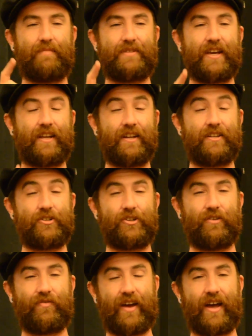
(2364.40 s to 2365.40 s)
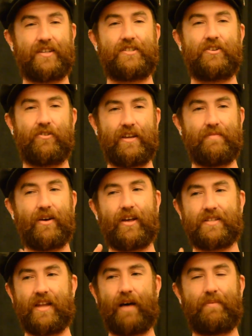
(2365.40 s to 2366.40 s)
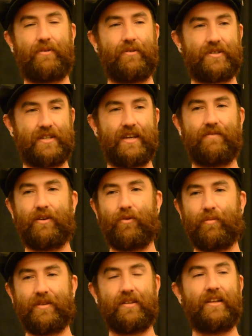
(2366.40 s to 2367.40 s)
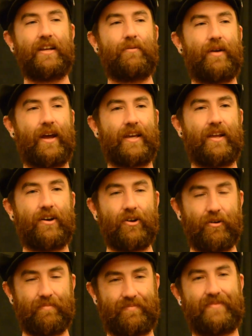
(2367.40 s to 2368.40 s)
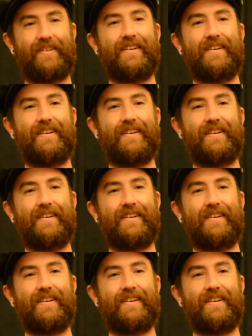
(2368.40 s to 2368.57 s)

I'm taking a digital fast. Your email has not been received. It will be deleted when I get home.